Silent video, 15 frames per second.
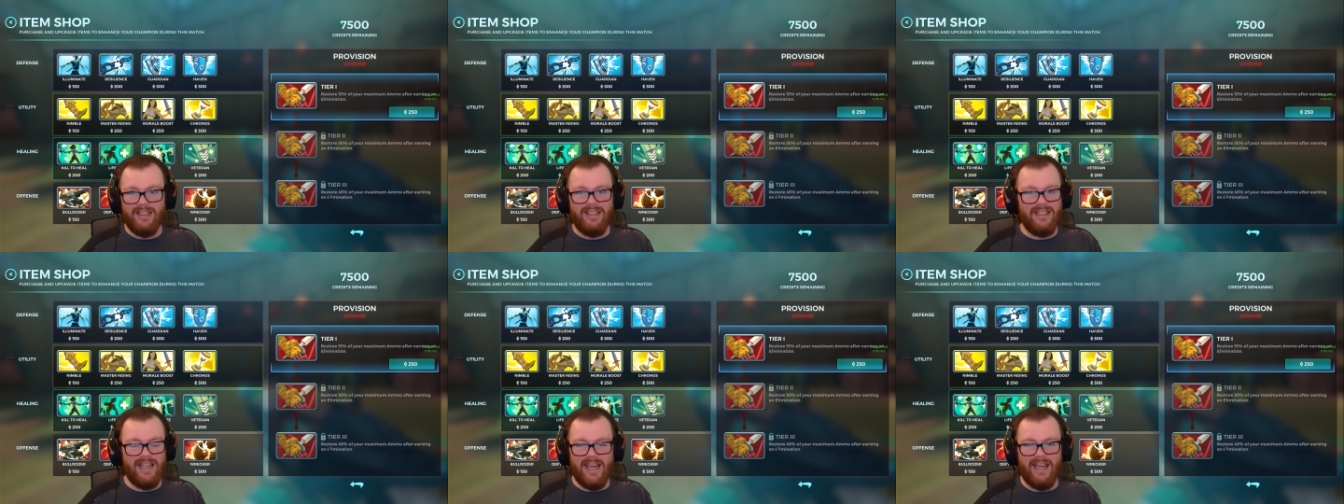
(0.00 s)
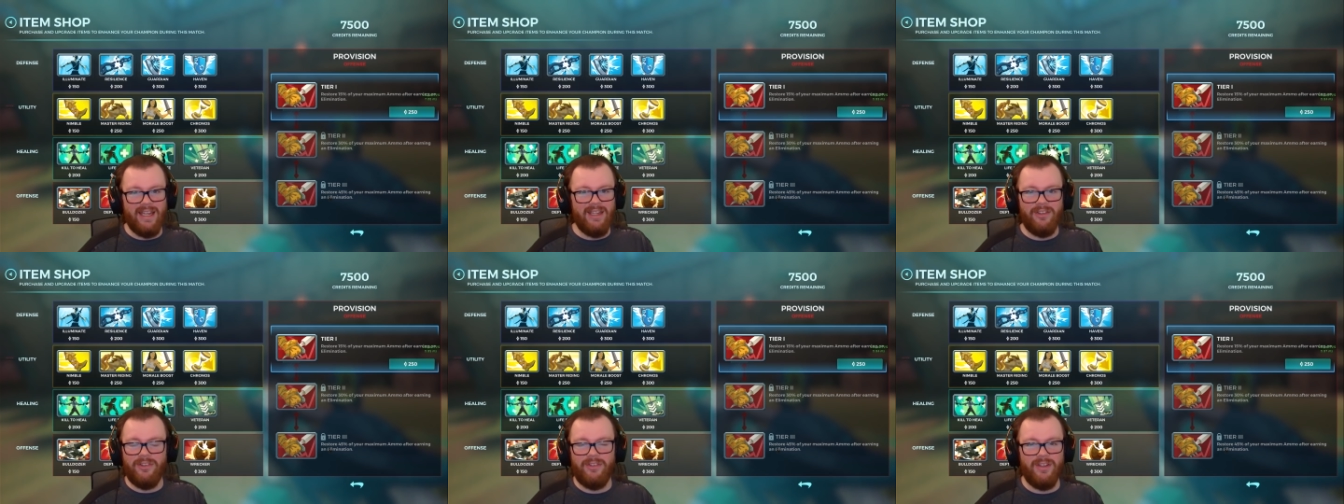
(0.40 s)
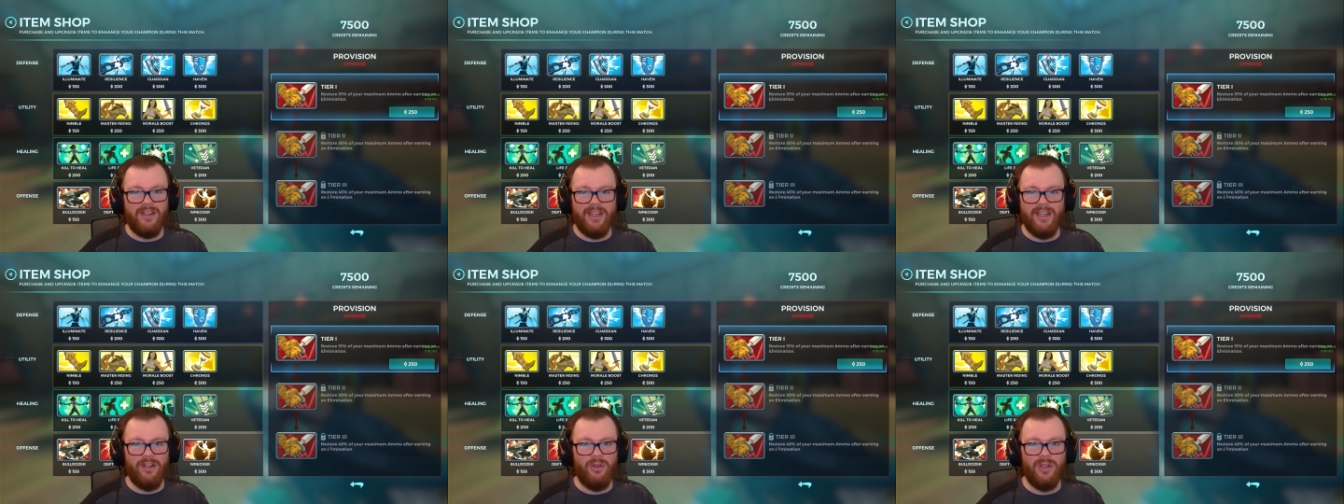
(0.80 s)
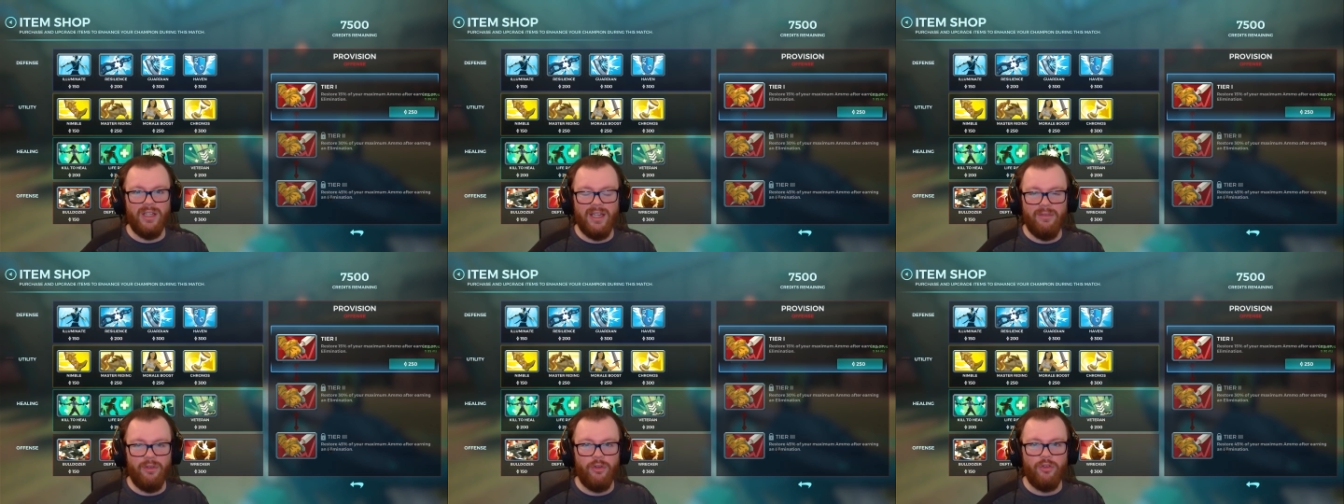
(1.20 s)
yeah, it's uh, it only
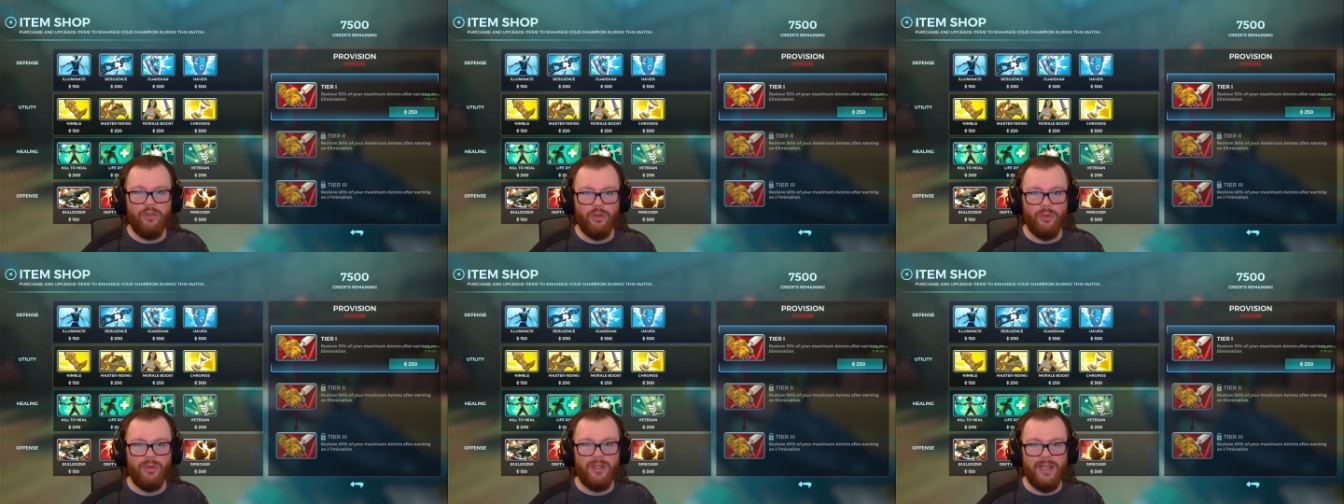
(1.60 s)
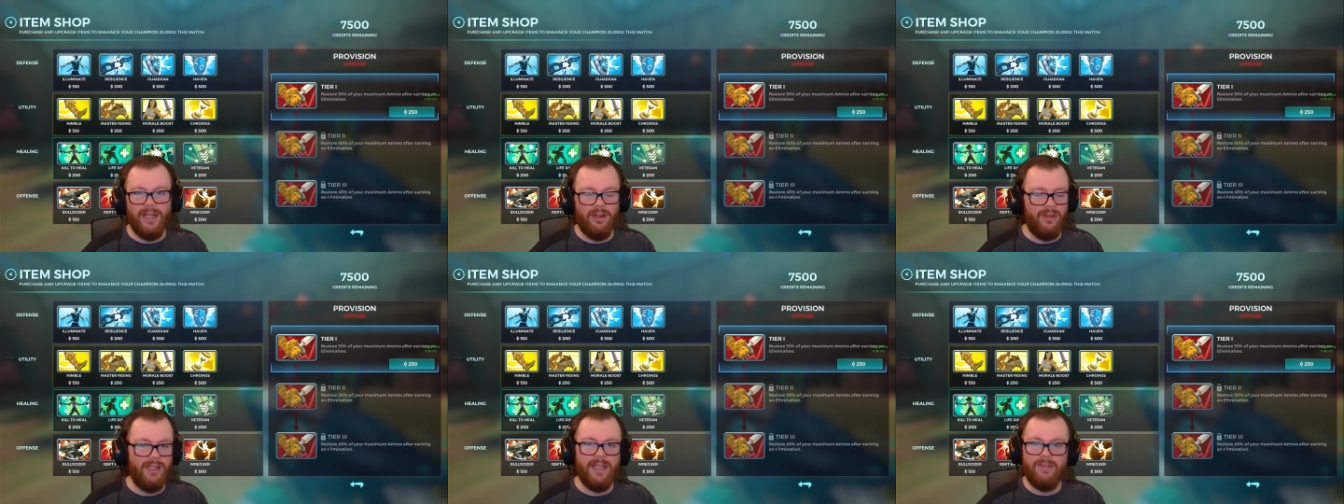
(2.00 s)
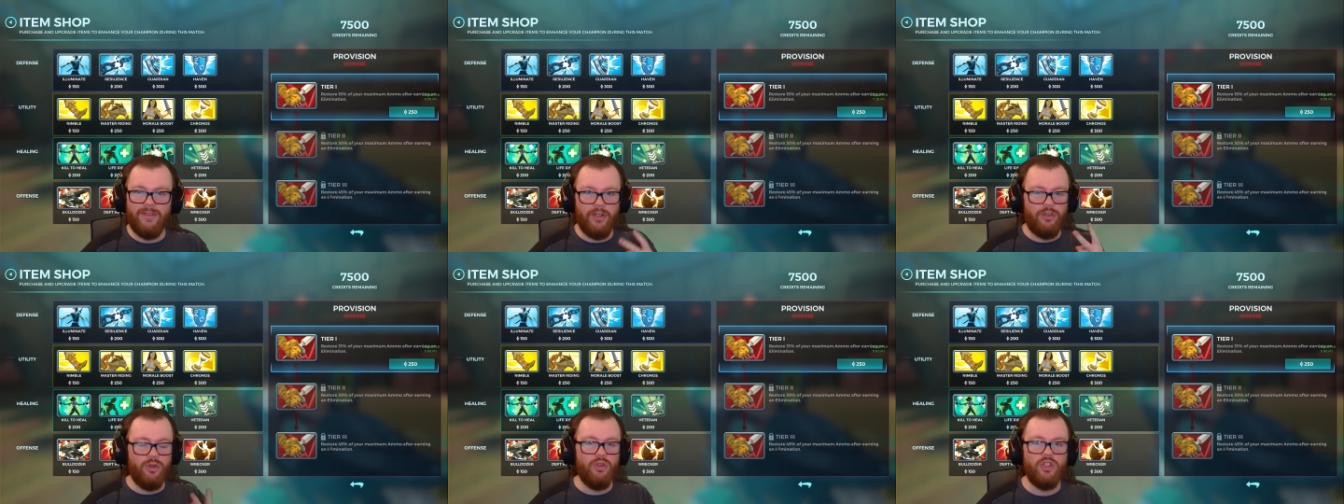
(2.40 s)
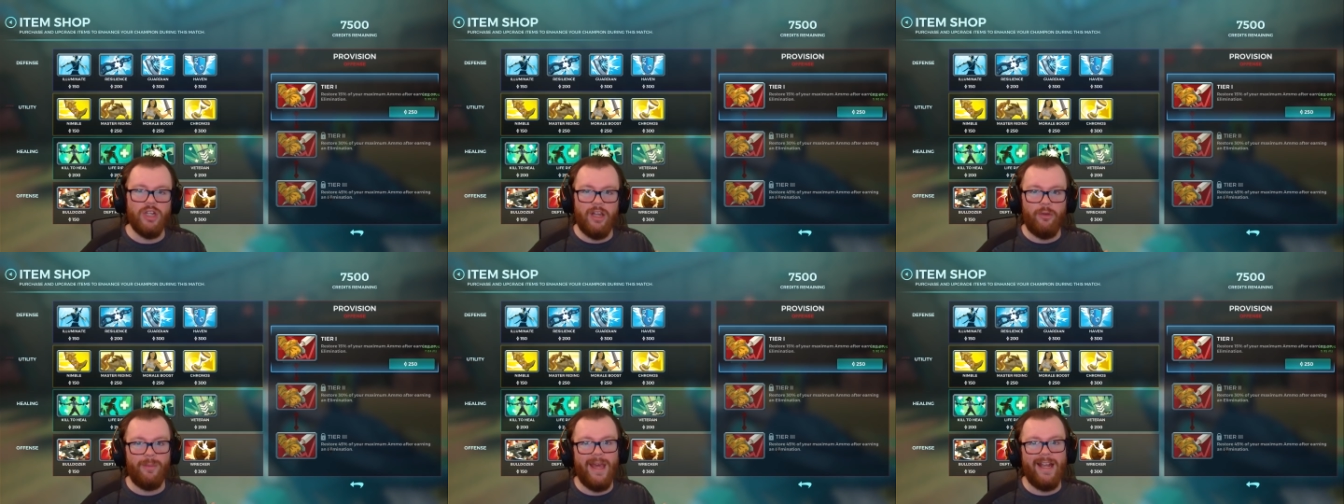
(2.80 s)
gives you two. It only gives you two
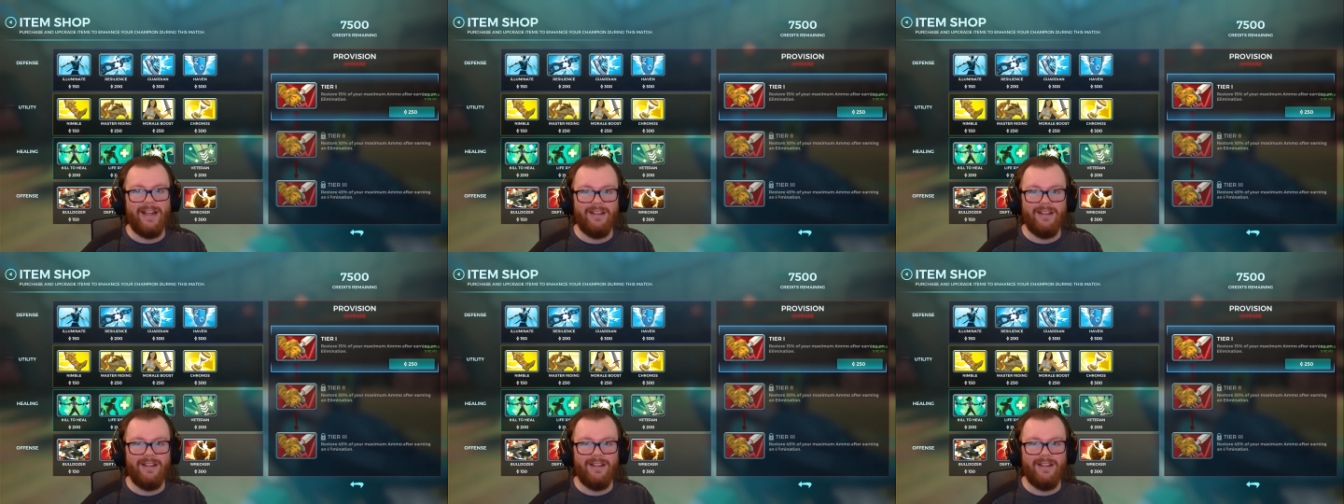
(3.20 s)
shots back